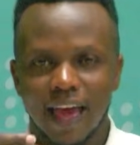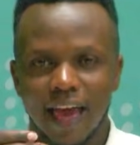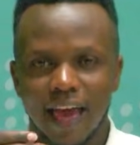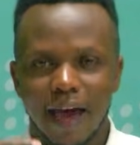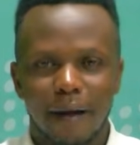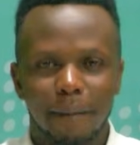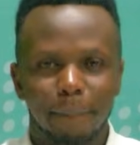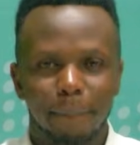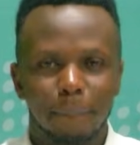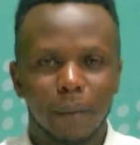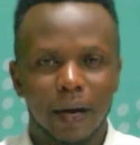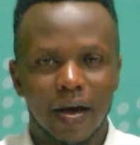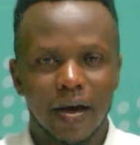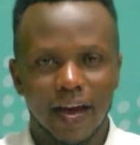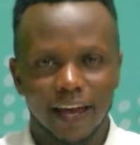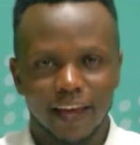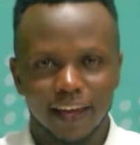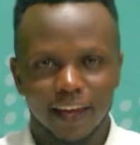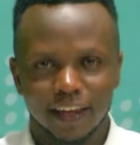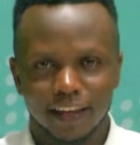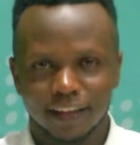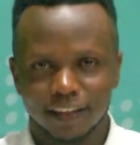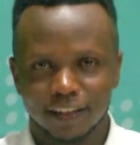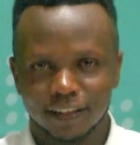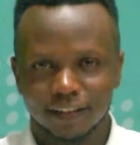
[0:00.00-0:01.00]
buy.
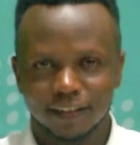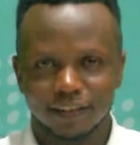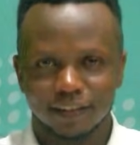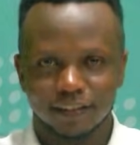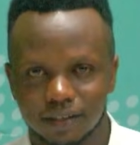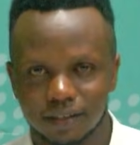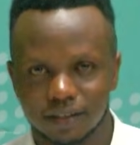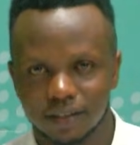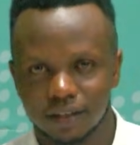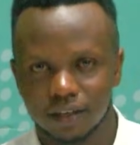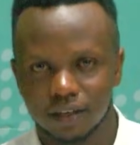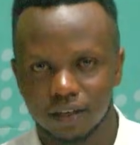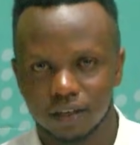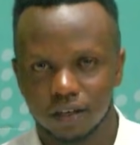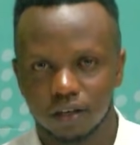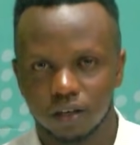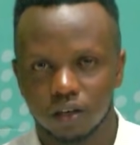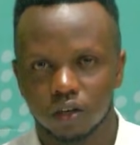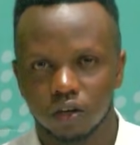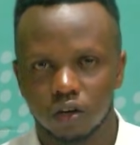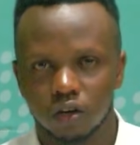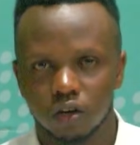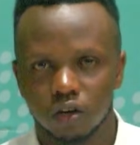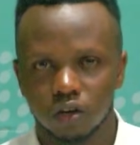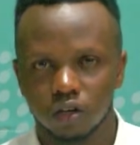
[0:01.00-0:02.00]

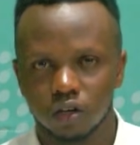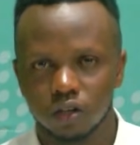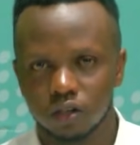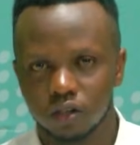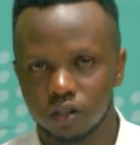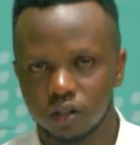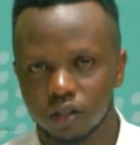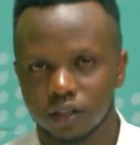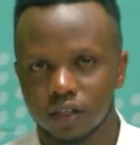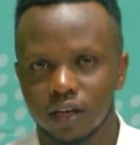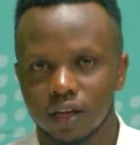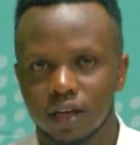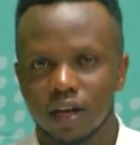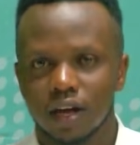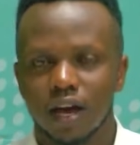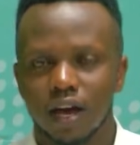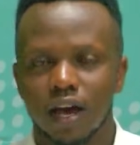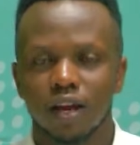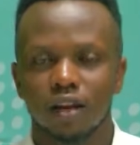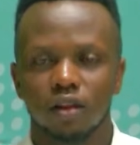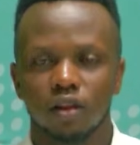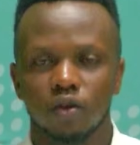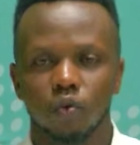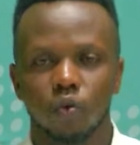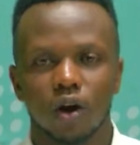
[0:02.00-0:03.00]
Cost and the
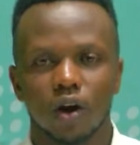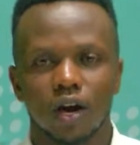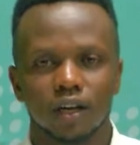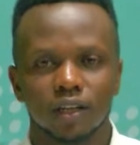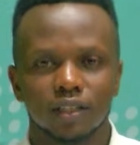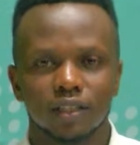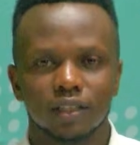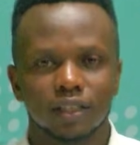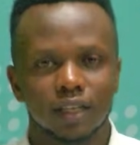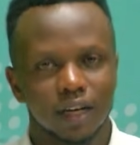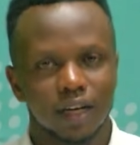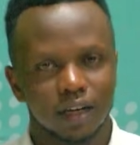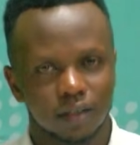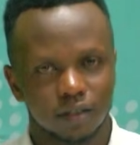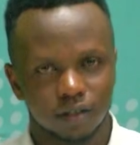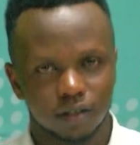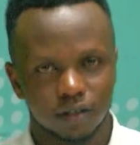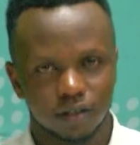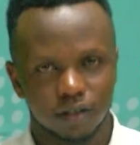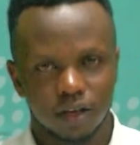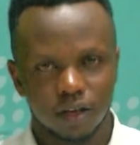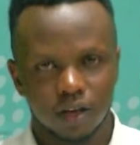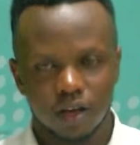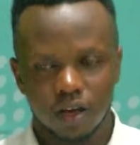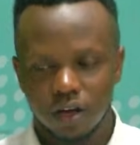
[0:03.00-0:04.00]
word tax.
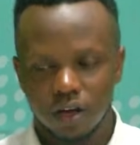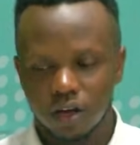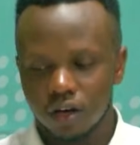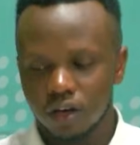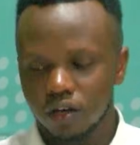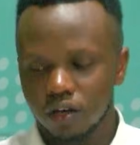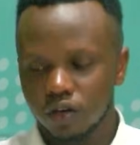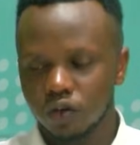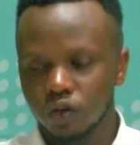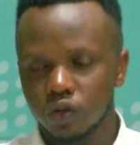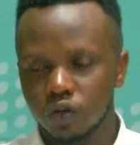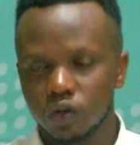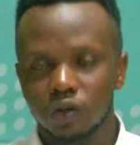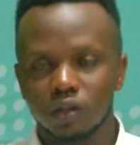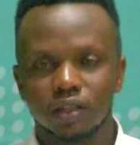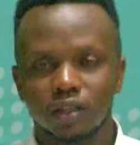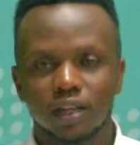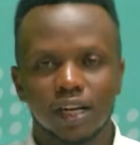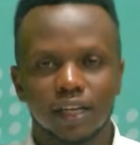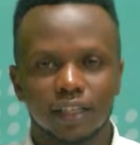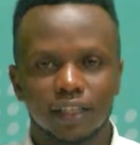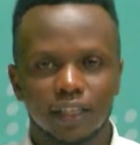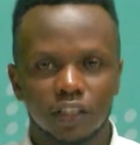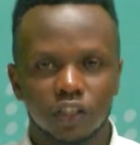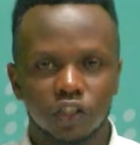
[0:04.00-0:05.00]
You use letter
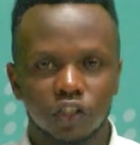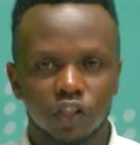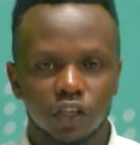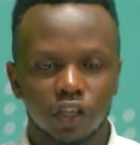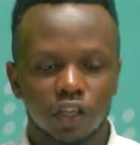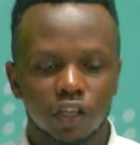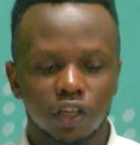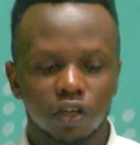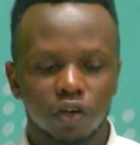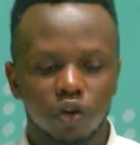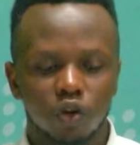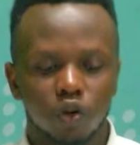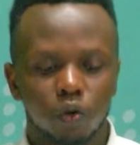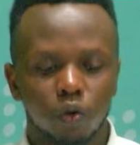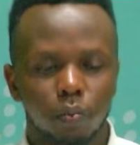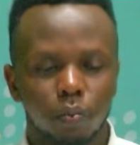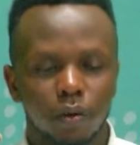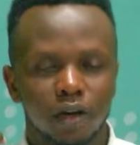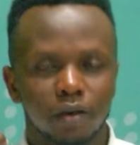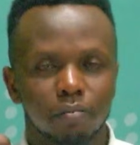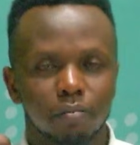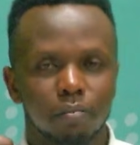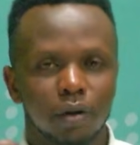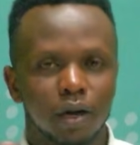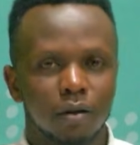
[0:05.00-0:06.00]
T, open
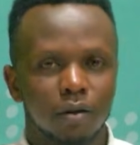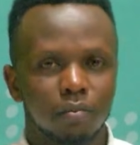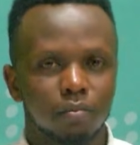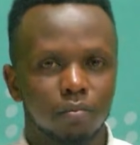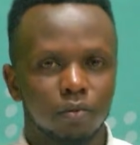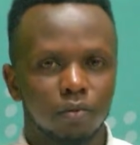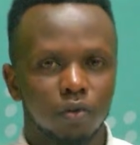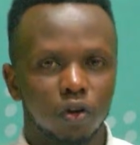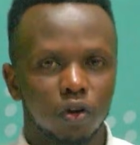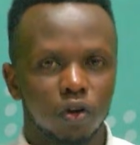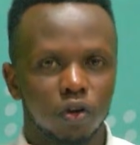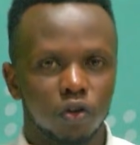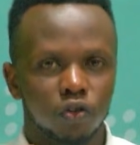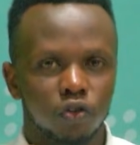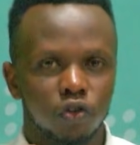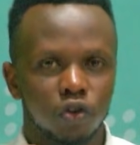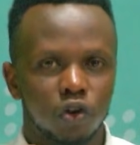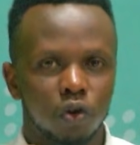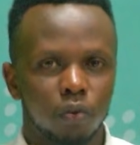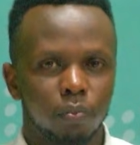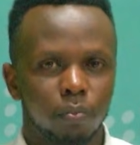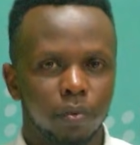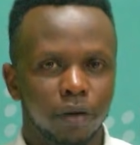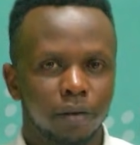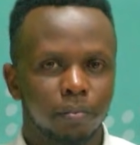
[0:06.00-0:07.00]
palm, on your
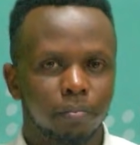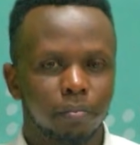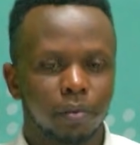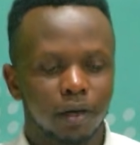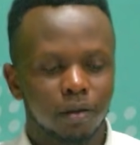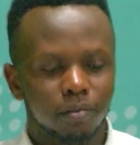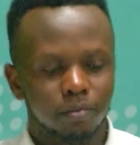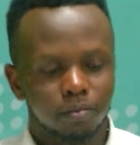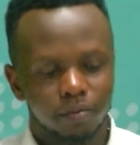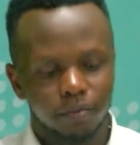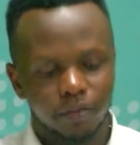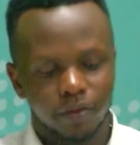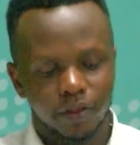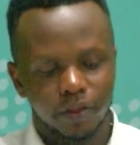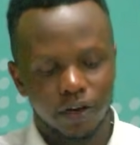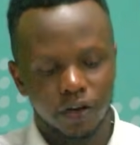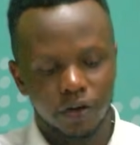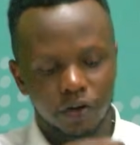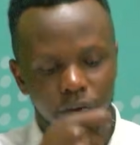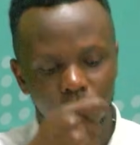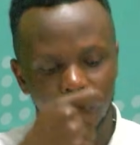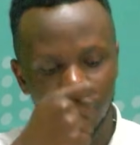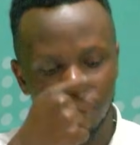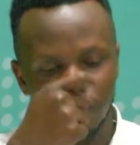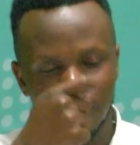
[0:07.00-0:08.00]
open palm, then you do
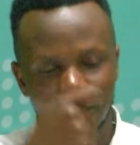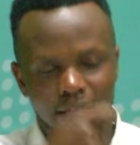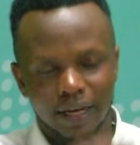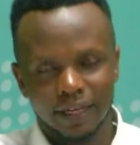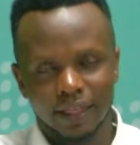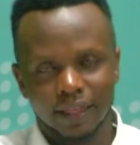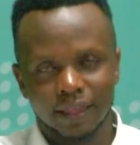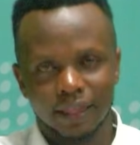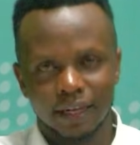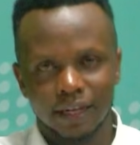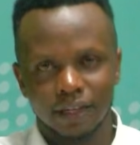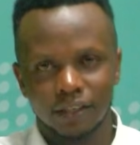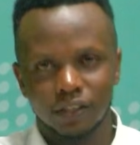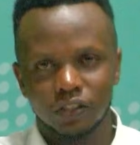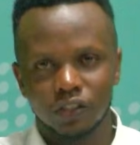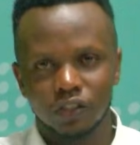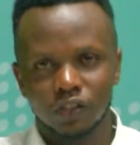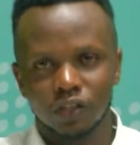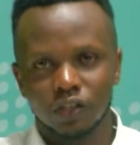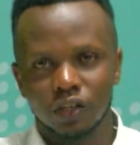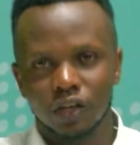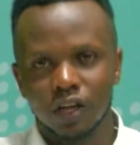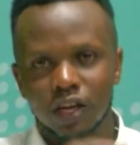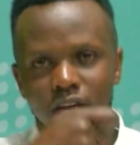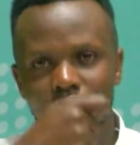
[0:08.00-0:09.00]
like this,
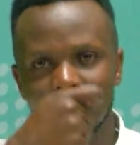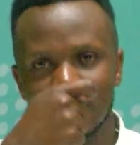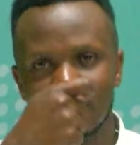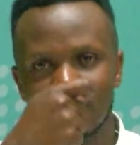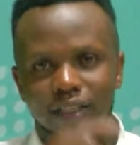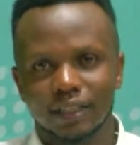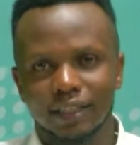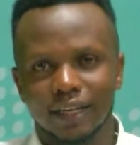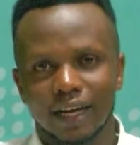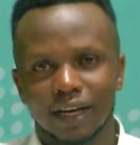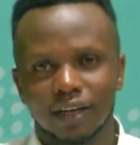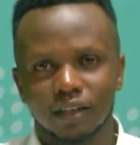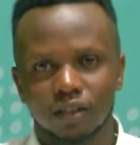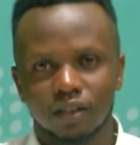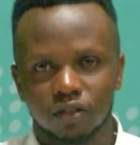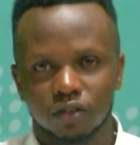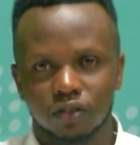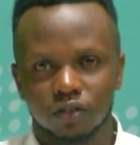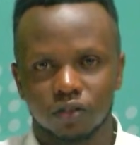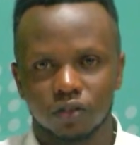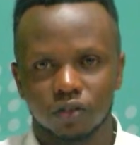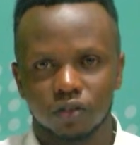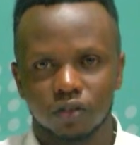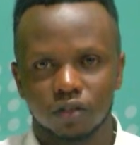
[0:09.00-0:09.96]
tax,